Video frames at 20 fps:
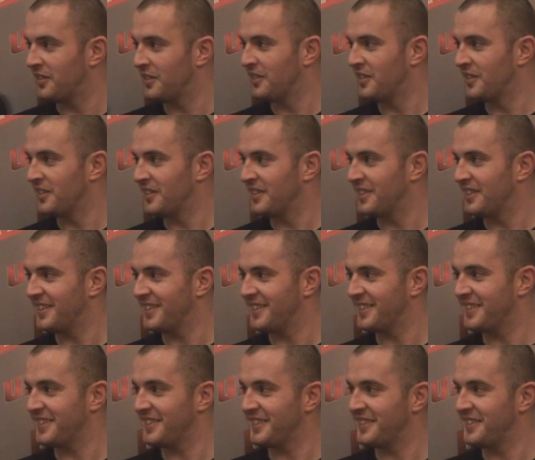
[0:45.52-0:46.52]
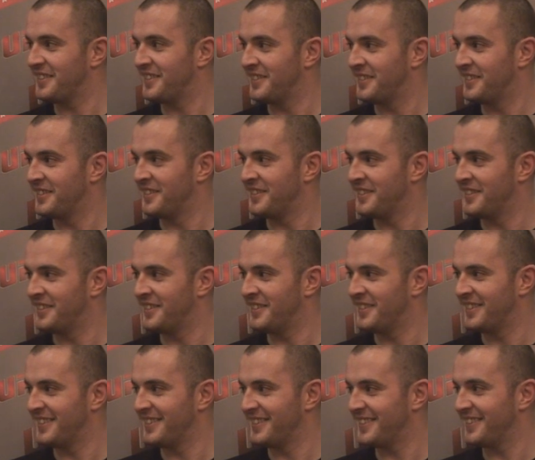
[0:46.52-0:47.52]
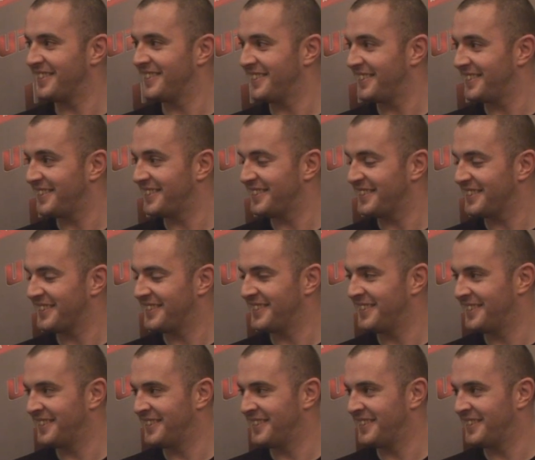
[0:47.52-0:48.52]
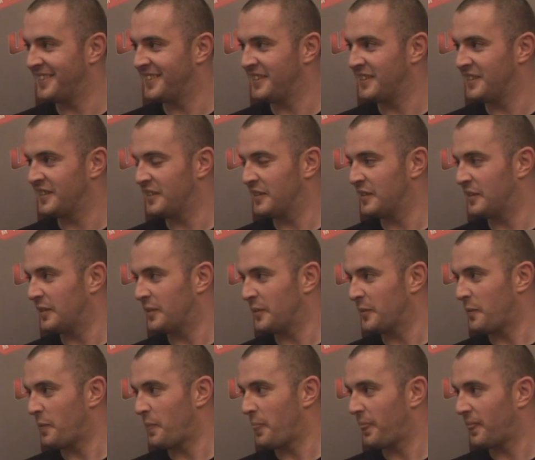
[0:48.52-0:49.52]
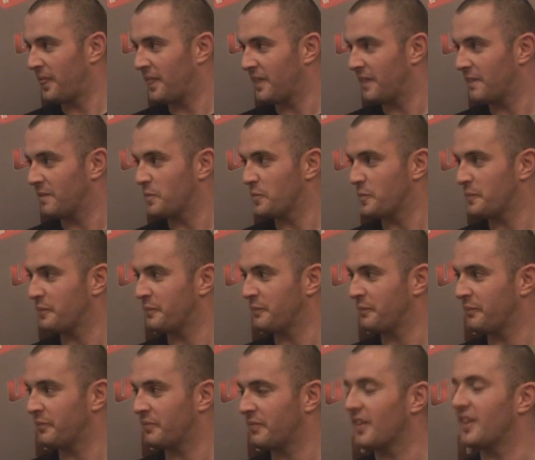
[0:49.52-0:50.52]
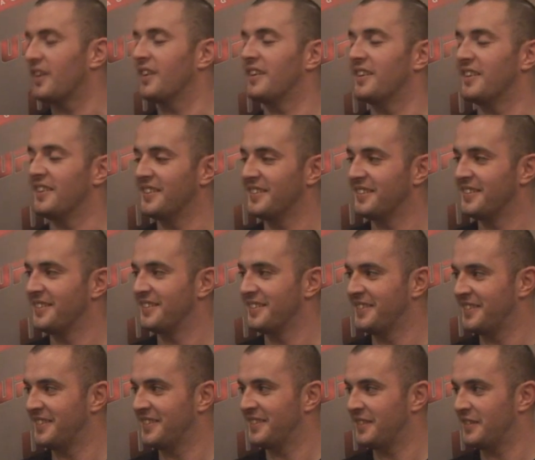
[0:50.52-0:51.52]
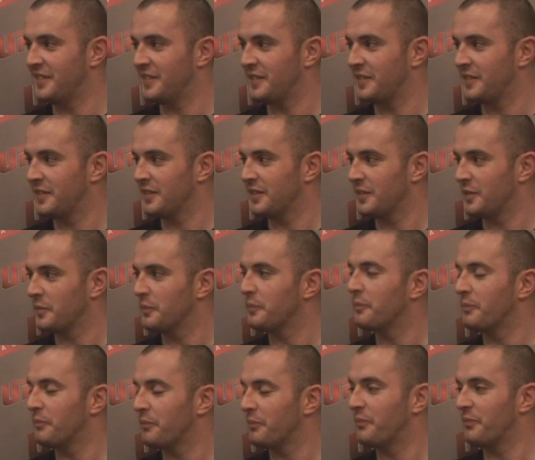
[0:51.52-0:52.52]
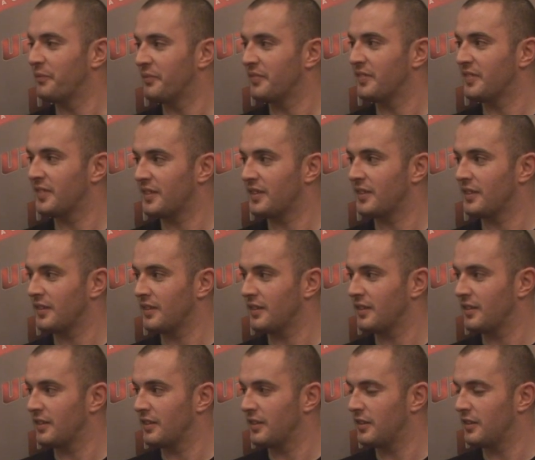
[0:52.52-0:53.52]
No words are spoken by the person on screen.